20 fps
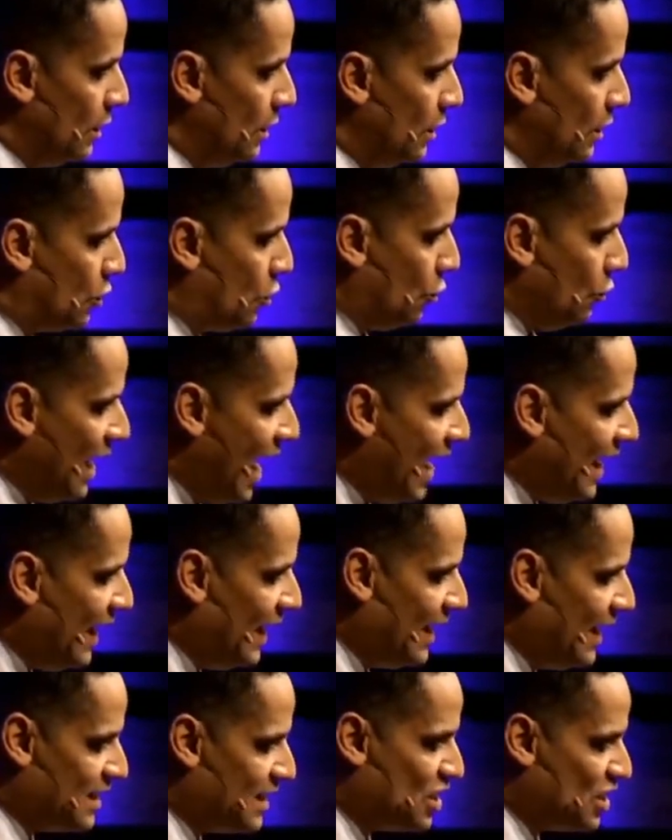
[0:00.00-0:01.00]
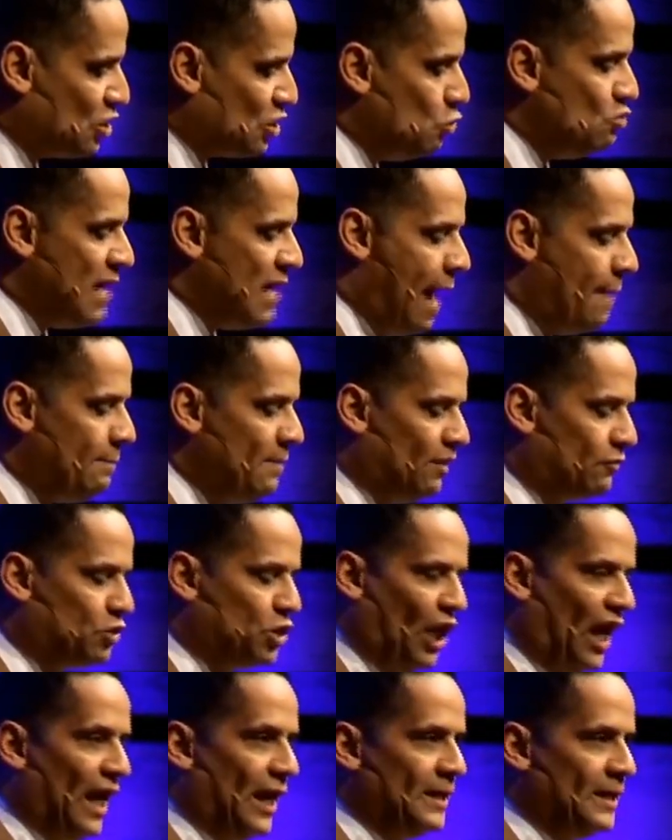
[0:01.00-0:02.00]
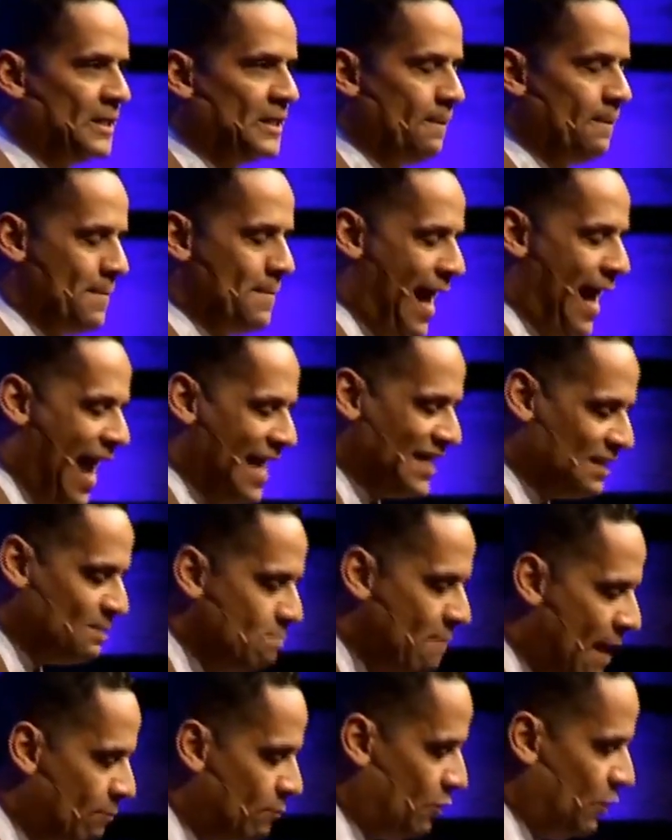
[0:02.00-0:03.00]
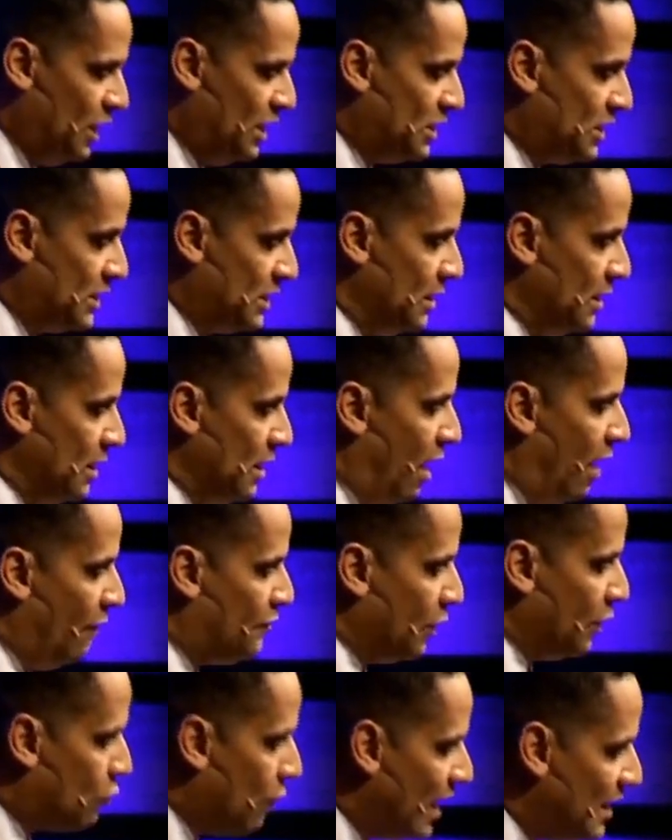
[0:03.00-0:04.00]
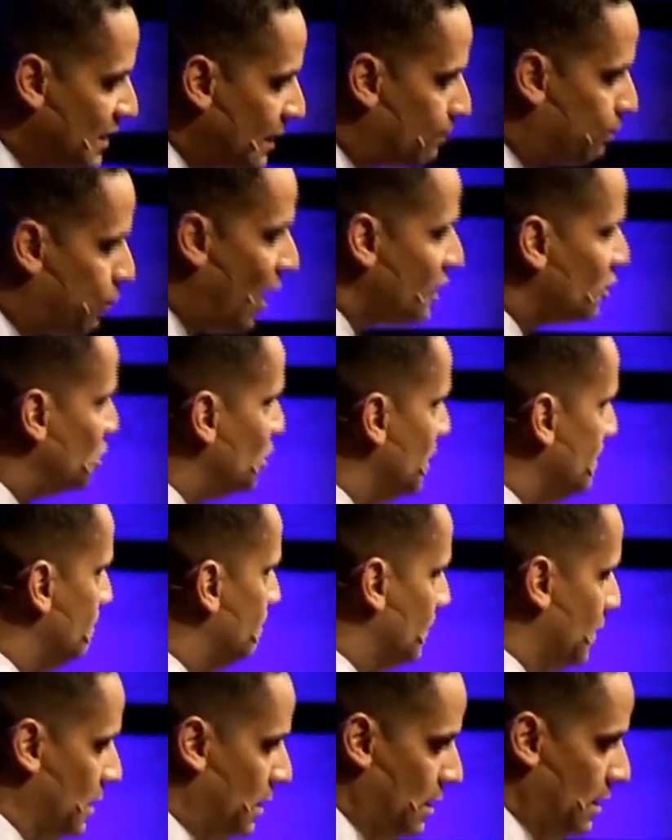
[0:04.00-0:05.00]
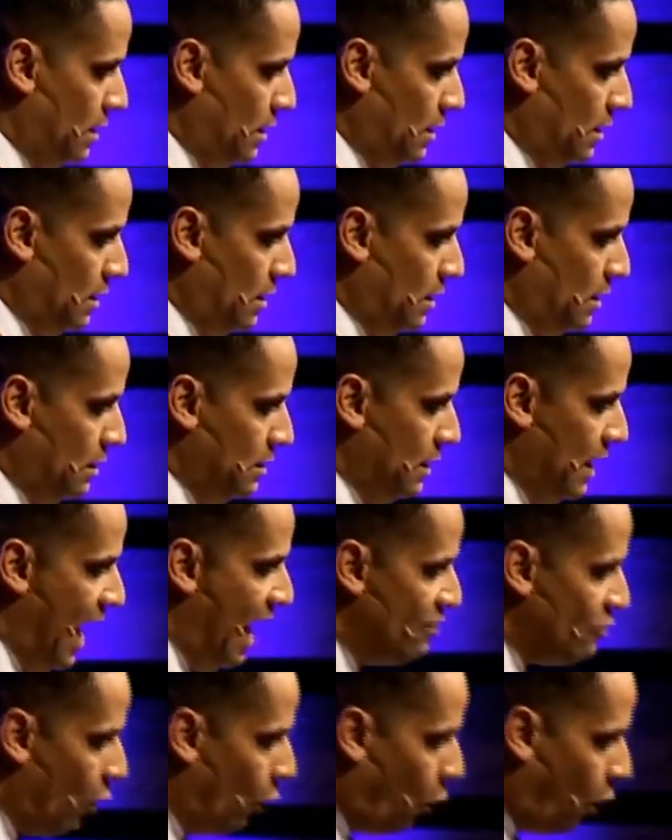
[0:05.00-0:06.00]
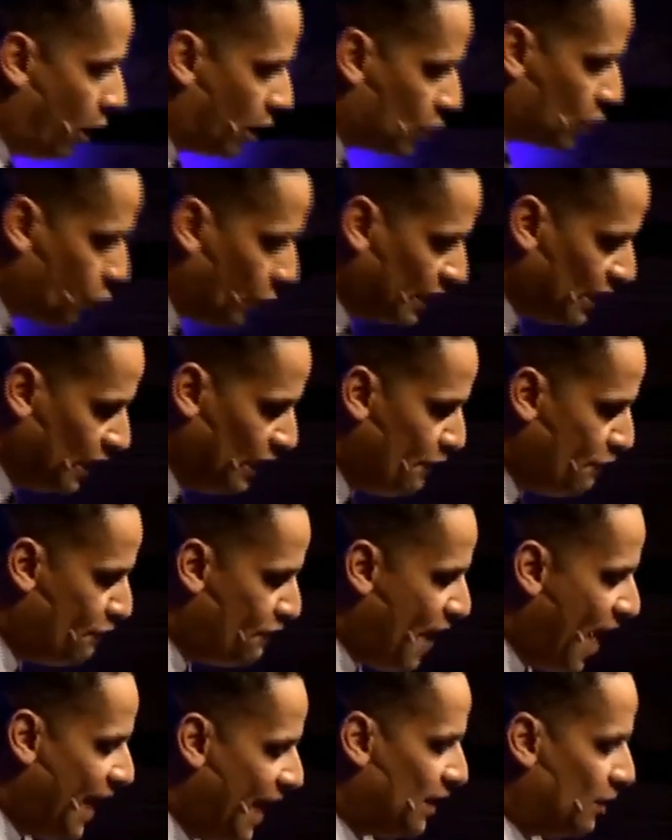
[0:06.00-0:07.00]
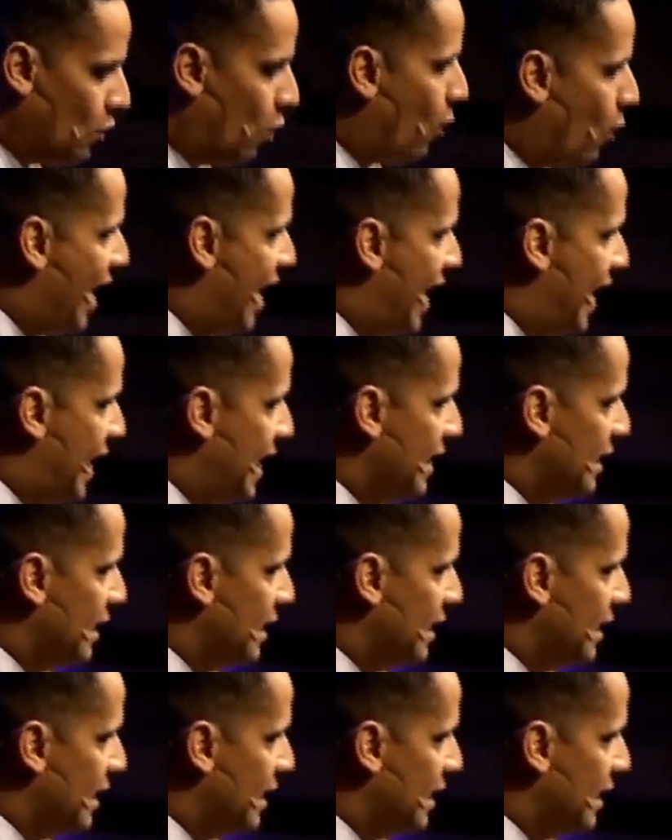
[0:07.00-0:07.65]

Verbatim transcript: created a tsunami of change as memories of the Great Depression. And the war quickly faded away